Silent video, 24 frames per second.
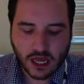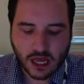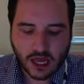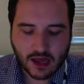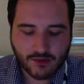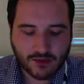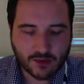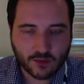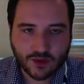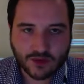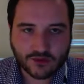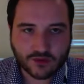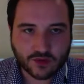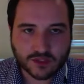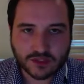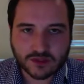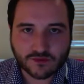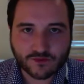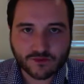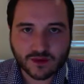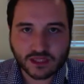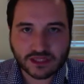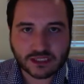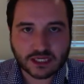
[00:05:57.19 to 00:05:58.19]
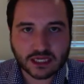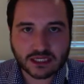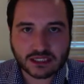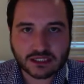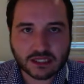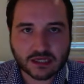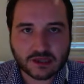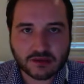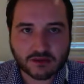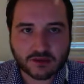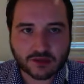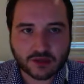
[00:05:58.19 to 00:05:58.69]
Um, and we've got some
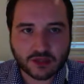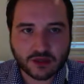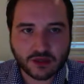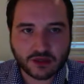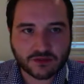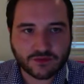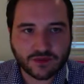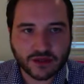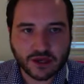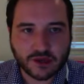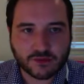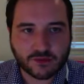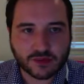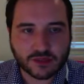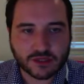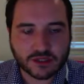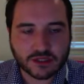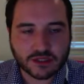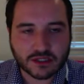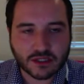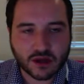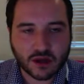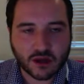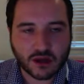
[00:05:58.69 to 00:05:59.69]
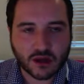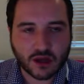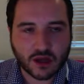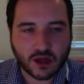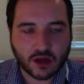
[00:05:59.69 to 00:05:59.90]
fantastic new developments uh,